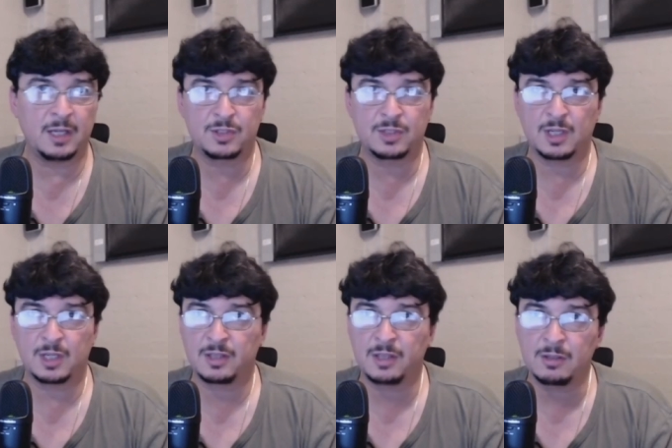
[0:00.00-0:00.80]
it's uh,
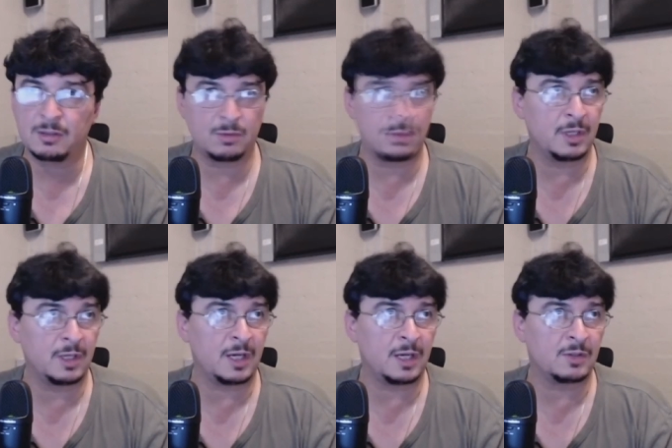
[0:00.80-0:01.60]
thundering really
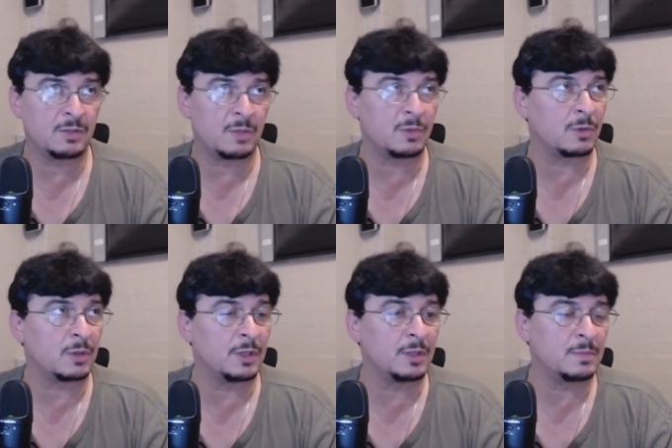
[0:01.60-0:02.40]
hard at the moment where I am.